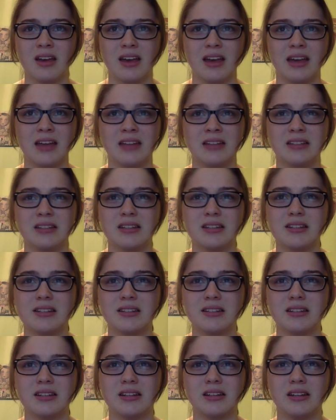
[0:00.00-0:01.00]
And
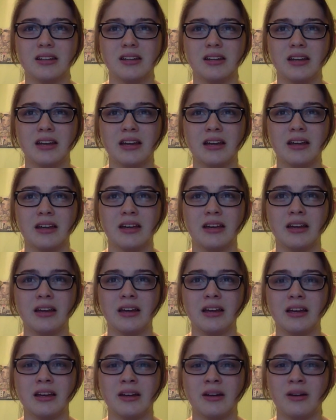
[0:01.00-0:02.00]

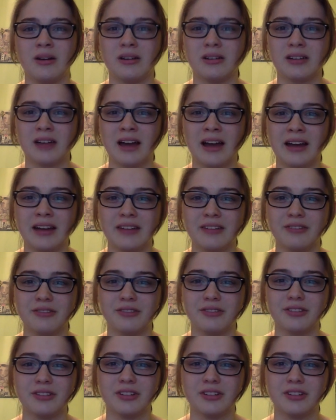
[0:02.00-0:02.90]
it all kind of